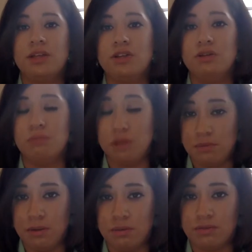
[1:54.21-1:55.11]
You meet
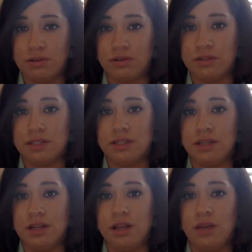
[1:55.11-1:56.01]
people for a
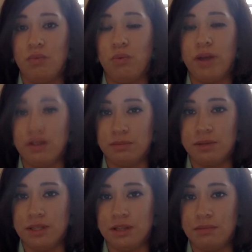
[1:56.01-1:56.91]
reason, and when you
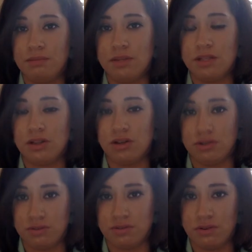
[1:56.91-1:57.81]
meet them is
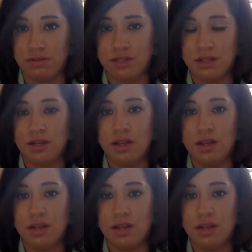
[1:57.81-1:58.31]
also for a reason.